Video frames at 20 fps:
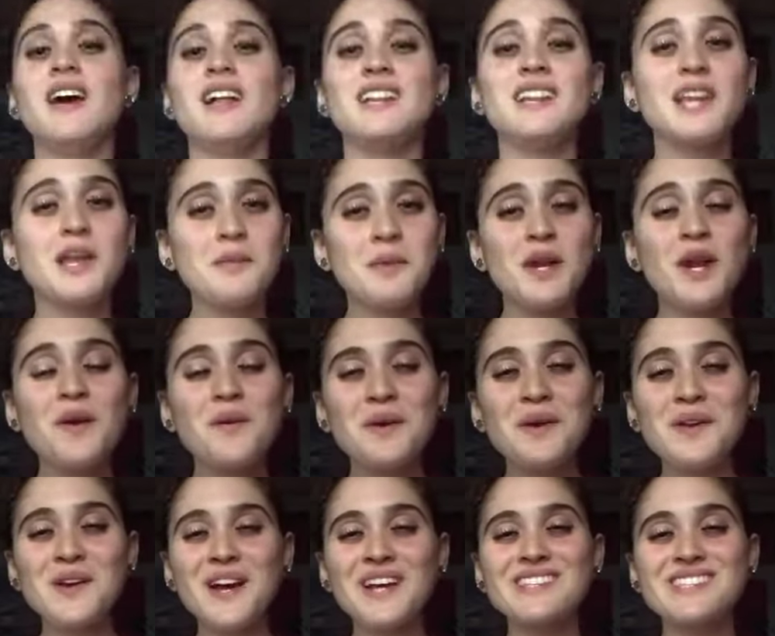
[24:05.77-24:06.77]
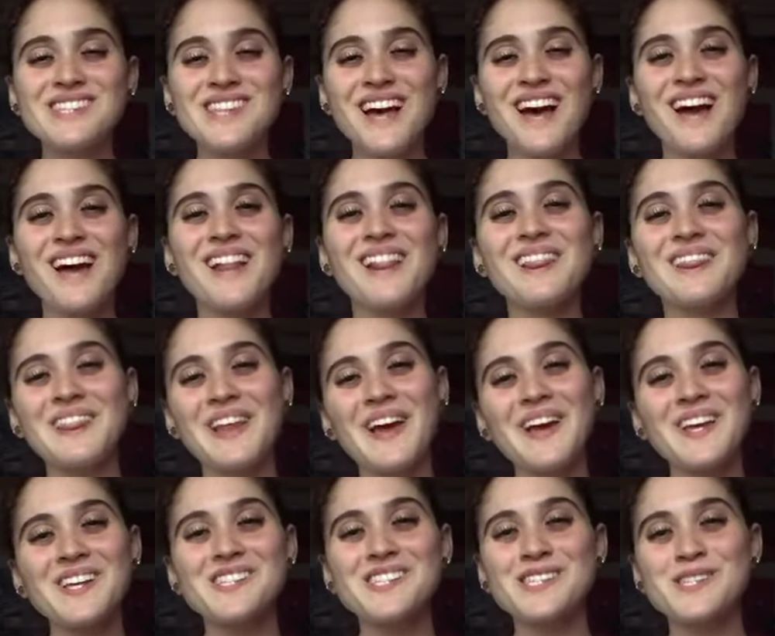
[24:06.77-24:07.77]
Let me know what you guys thought.
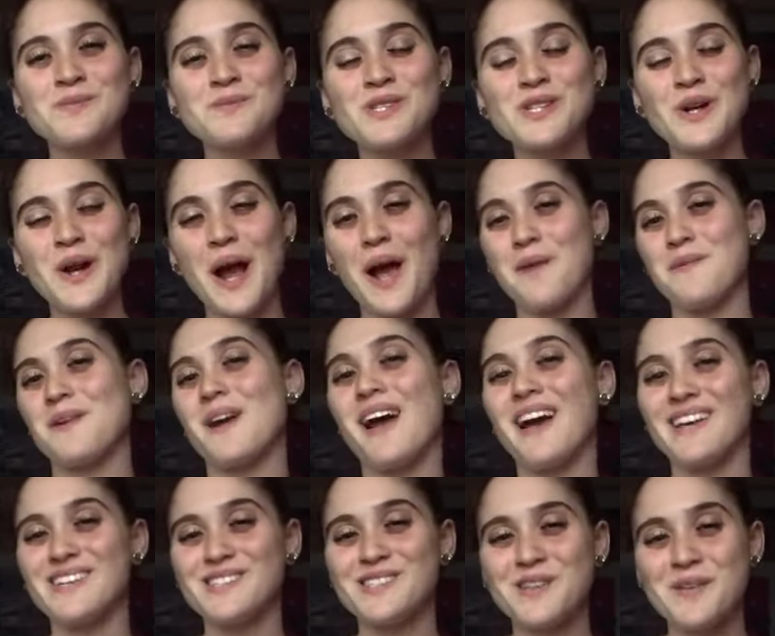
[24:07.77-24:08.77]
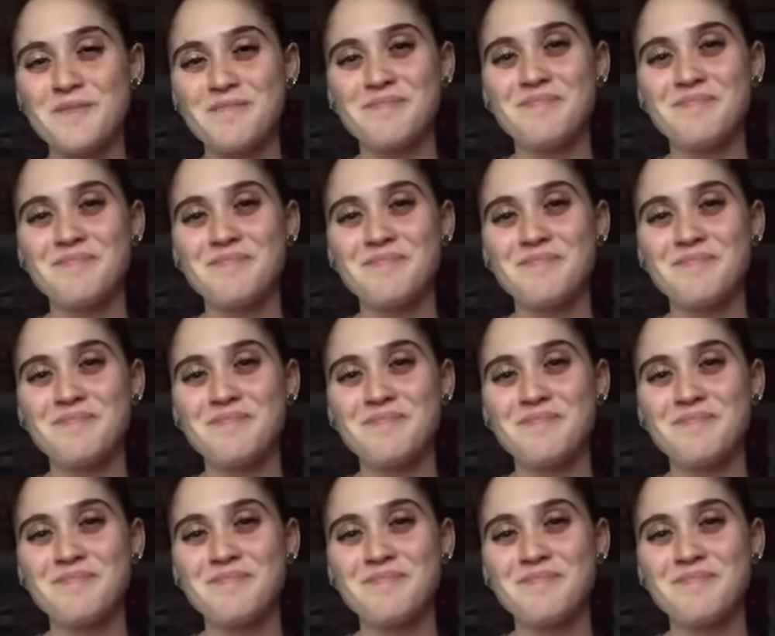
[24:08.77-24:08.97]
Like and subscribe, guys.